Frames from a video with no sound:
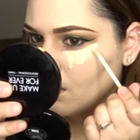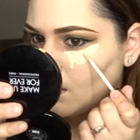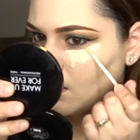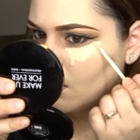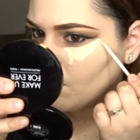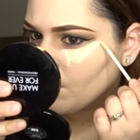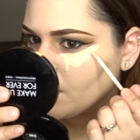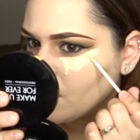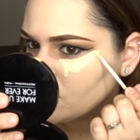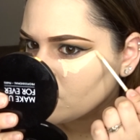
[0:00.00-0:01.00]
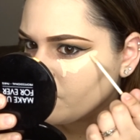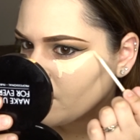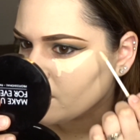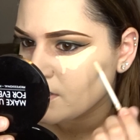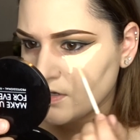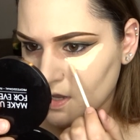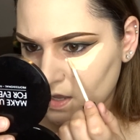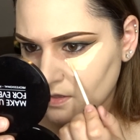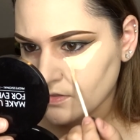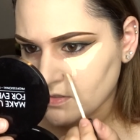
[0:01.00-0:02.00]
And I also found it
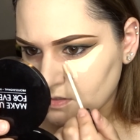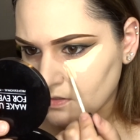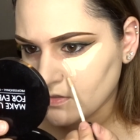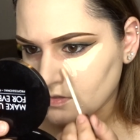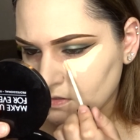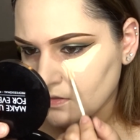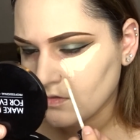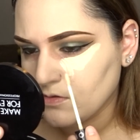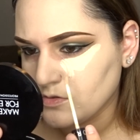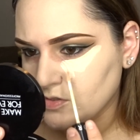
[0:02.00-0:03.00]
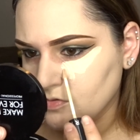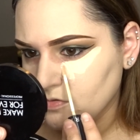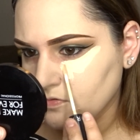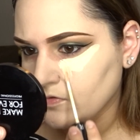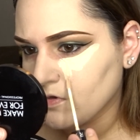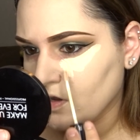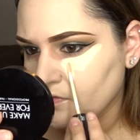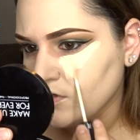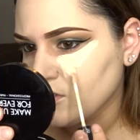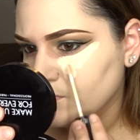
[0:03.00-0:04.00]
not too full
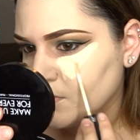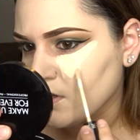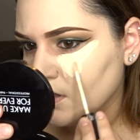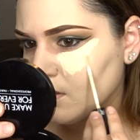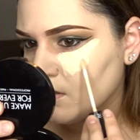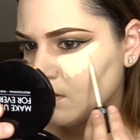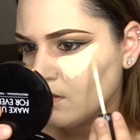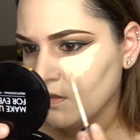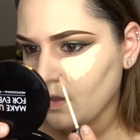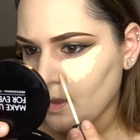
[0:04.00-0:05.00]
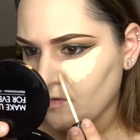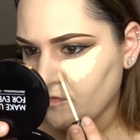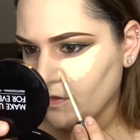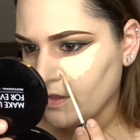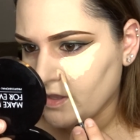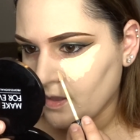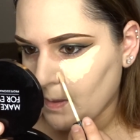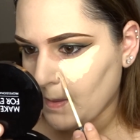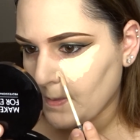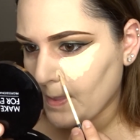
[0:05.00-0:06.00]
coverage, but I feel like
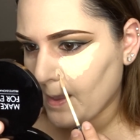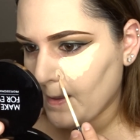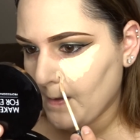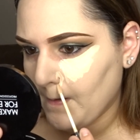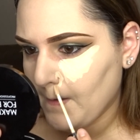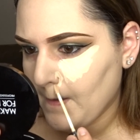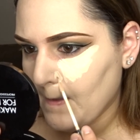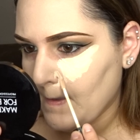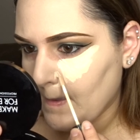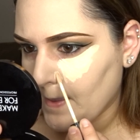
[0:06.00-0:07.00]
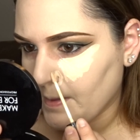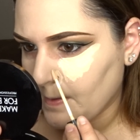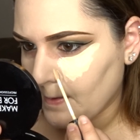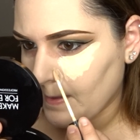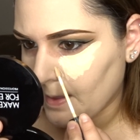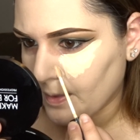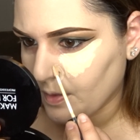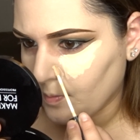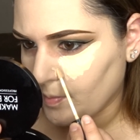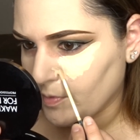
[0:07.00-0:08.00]
now it has a
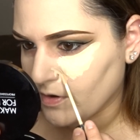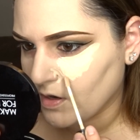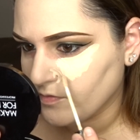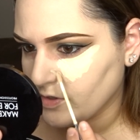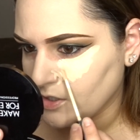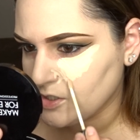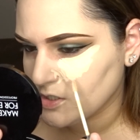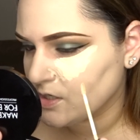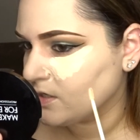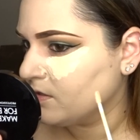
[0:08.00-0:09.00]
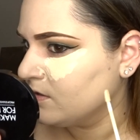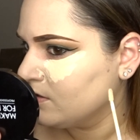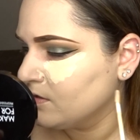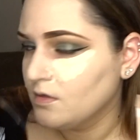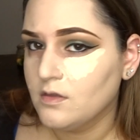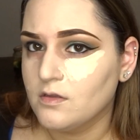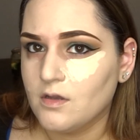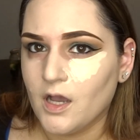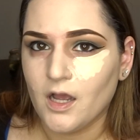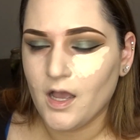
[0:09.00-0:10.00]
little bit more coverage.
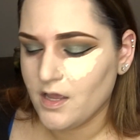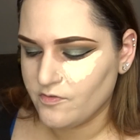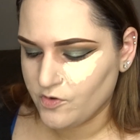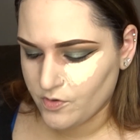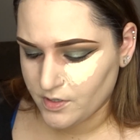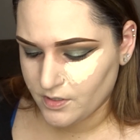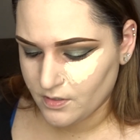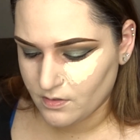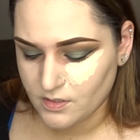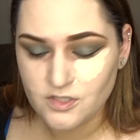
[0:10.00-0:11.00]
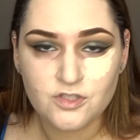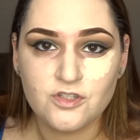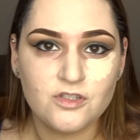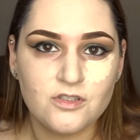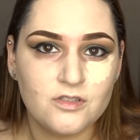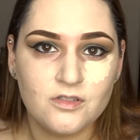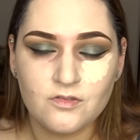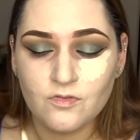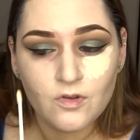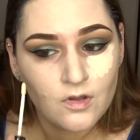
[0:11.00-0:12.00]
I have no idea. This is just
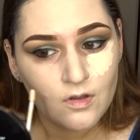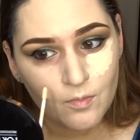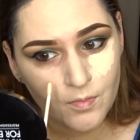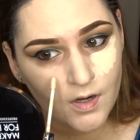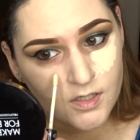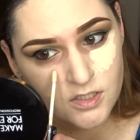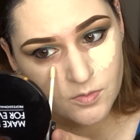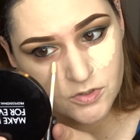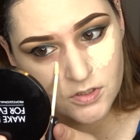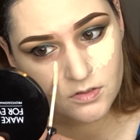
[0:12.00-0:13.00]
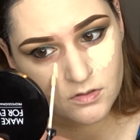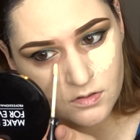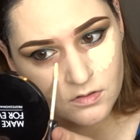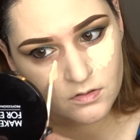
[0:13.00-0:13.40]
my assumption.